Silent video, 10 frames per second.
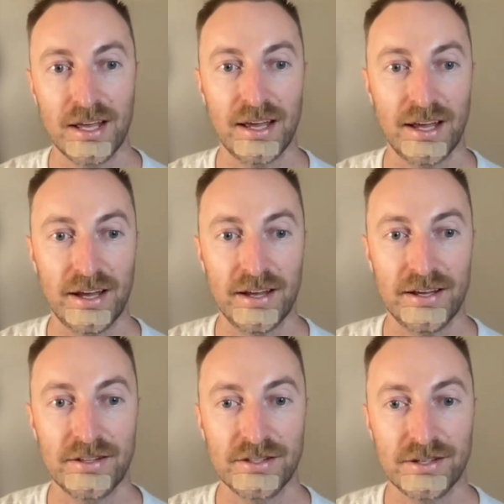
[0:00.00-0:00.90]

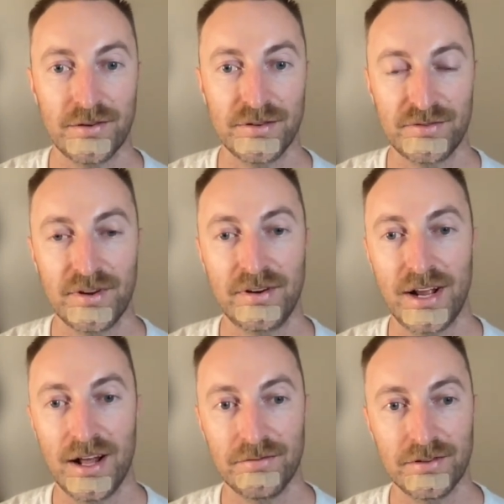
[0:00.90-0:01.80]
And so it's very
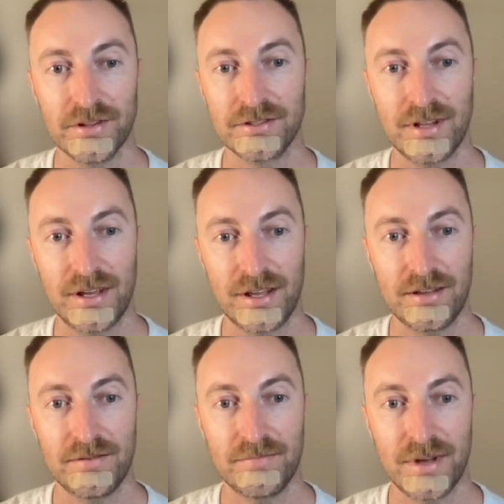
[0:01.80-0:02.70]
helpful to like
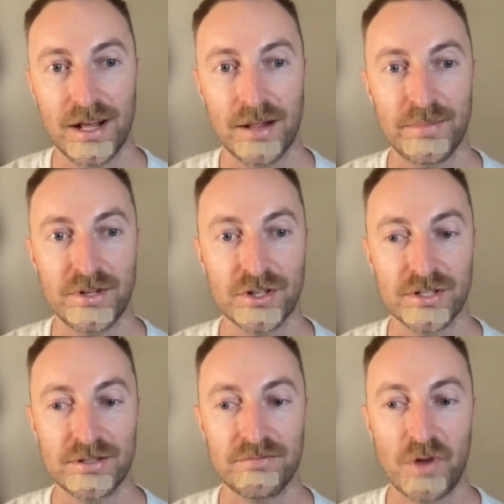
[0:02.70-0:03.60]
help me
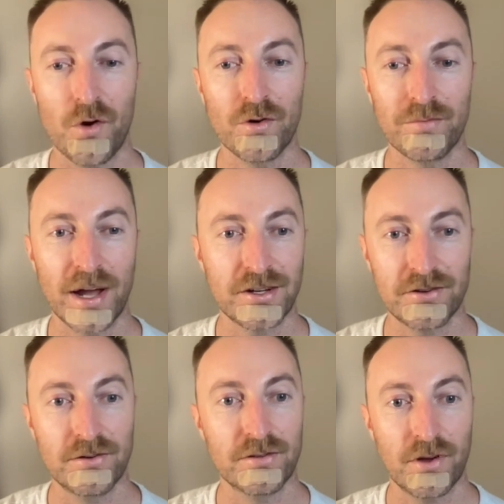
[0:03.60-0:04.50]
just own my
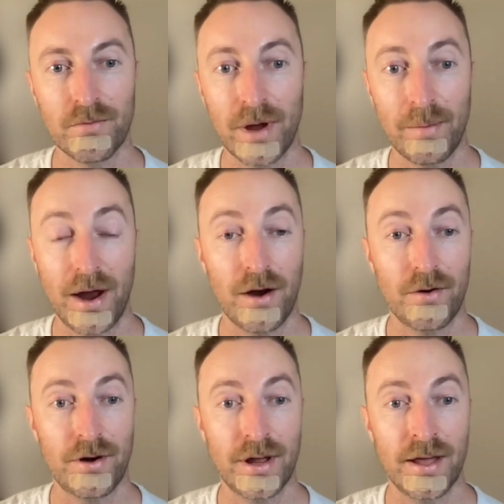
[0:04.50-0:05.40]
truth, own my
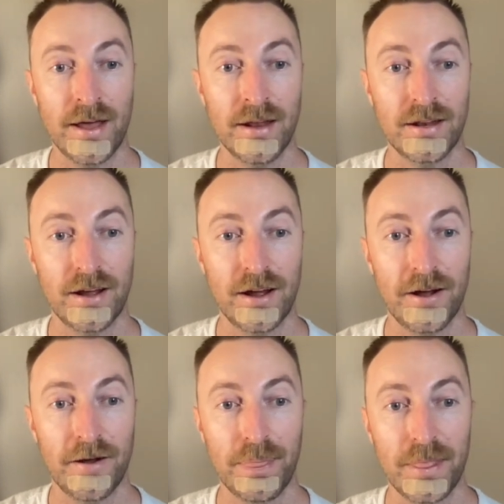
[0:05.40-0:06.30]
power, and
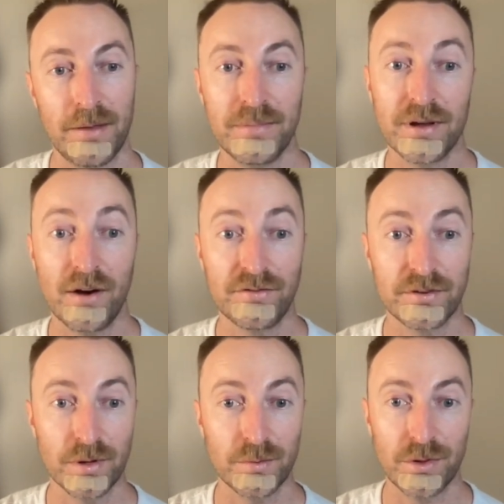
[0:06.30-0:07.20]
be
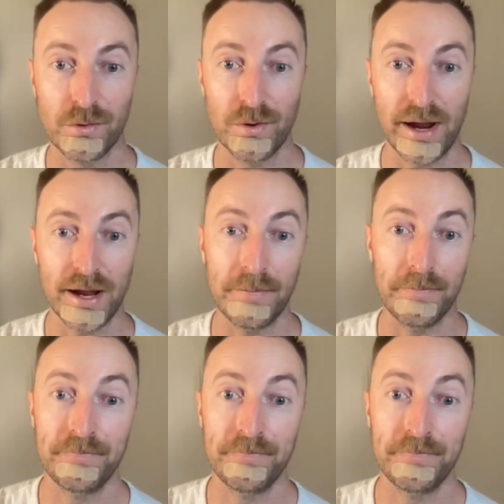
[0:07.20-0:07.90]
comfortable with who I am.